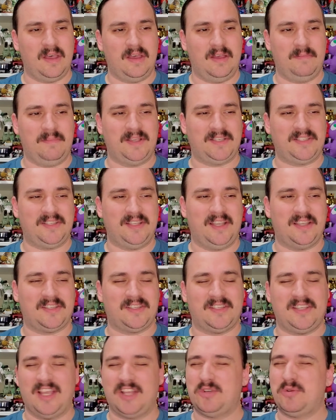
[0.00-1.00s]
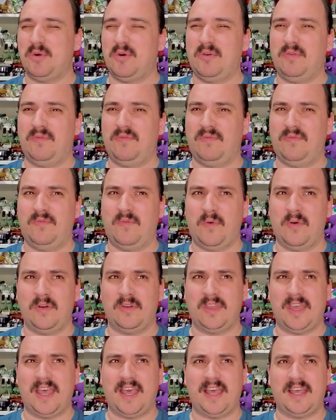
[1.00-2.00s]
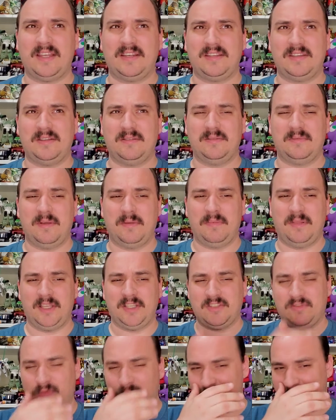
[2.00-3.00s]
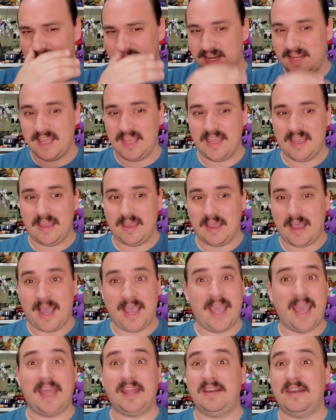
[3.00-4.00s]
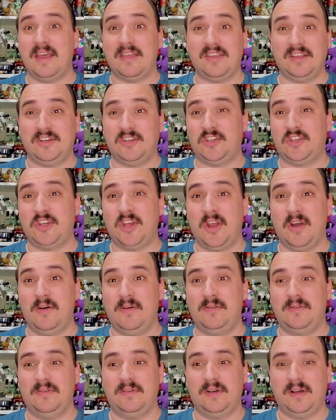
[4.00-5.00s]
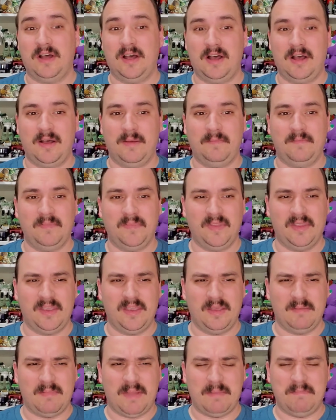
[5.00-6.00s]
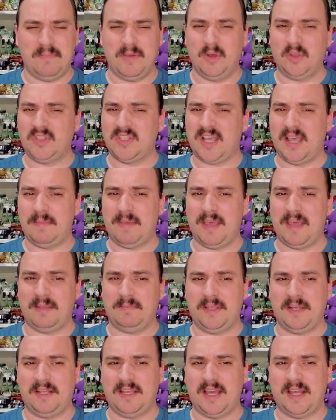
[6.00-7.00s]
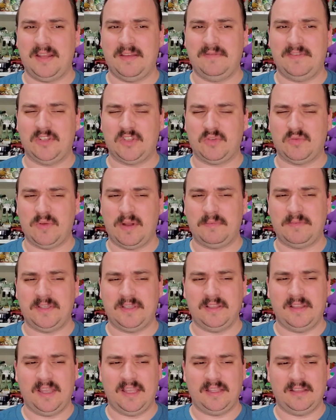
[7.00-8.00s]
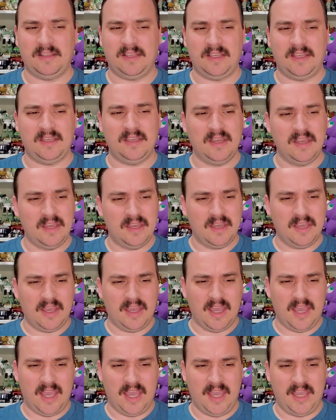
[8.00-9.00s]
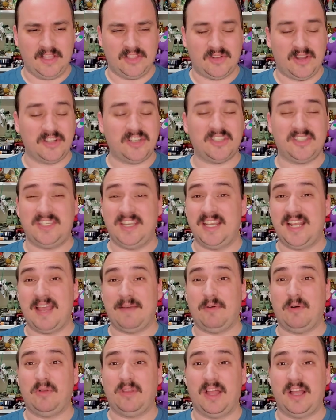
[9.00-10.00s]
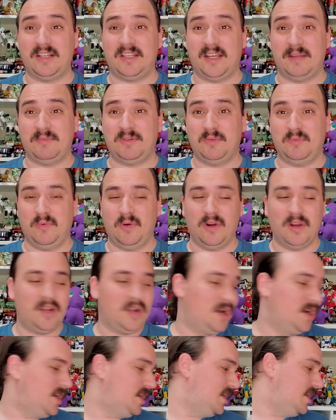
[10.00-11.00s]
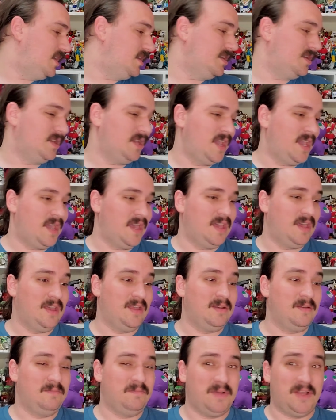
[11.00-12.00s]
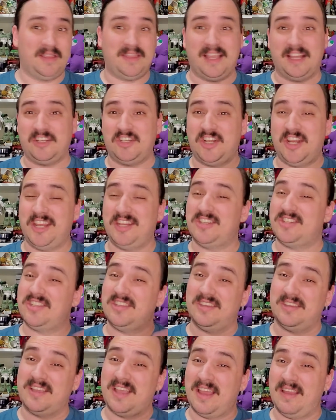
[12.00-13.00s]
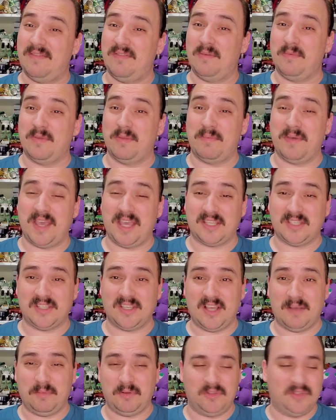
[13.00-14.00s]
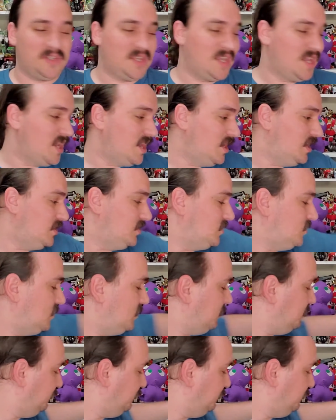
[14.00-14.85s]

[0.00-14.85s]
basically a schedule for that, a place for that, I had nothing to show. My build time had been kind of disrupted lately, and so I just didn't have a whole lot of time to work on it. But that changed over the past couple days.